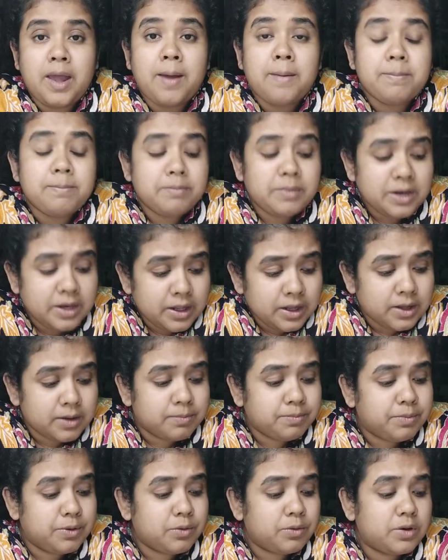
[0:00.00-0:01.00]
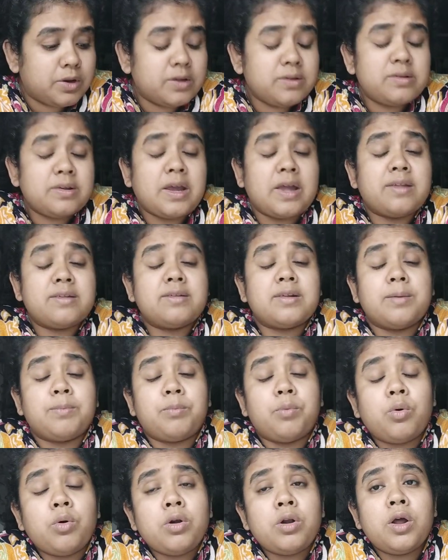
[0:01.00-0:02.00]
Mini computers can
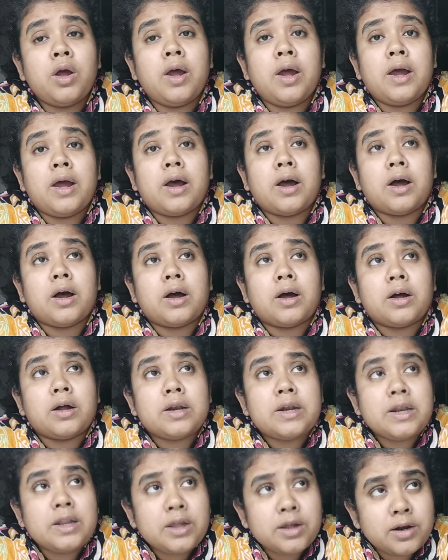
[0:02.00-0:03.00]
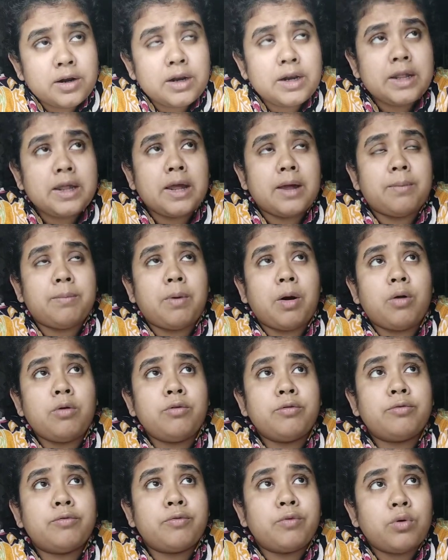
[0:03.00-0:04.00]
support nearly about
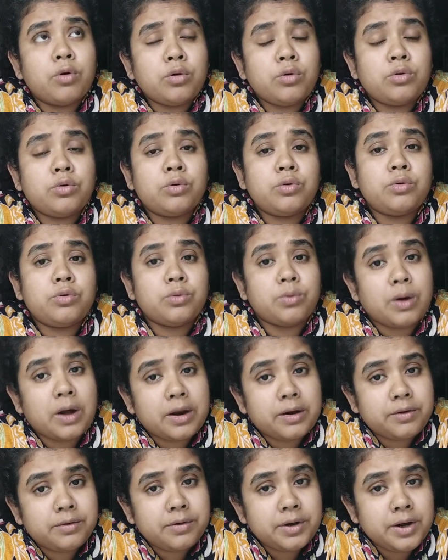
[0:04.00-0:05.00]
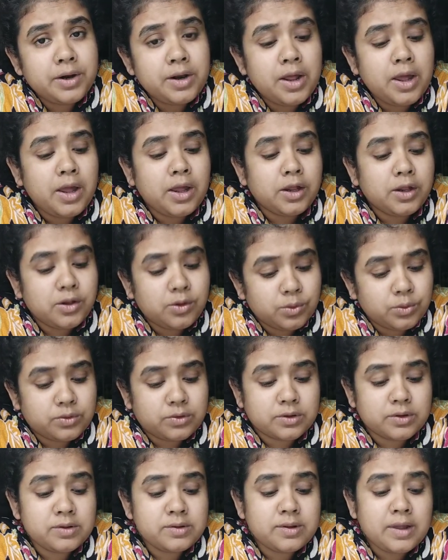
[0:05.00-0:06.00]
4 to 200
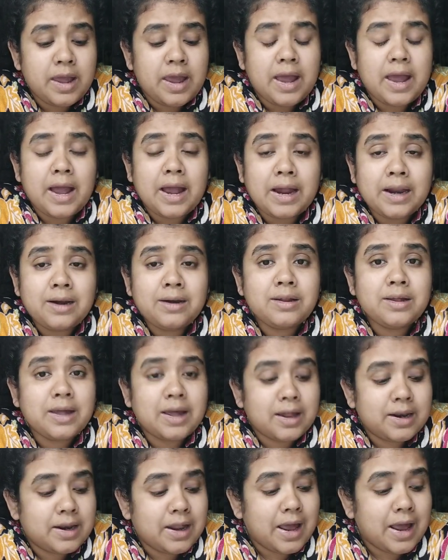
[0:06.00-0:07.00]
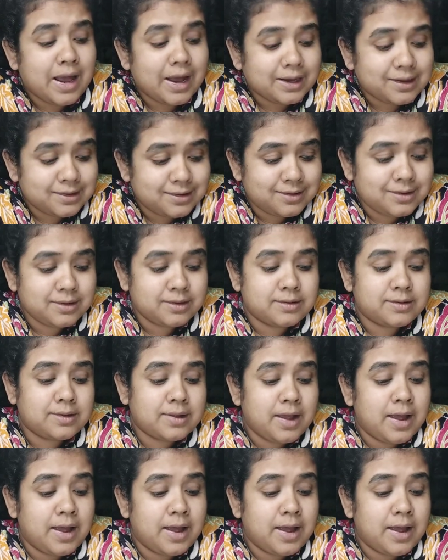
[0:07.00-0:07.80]
users and can access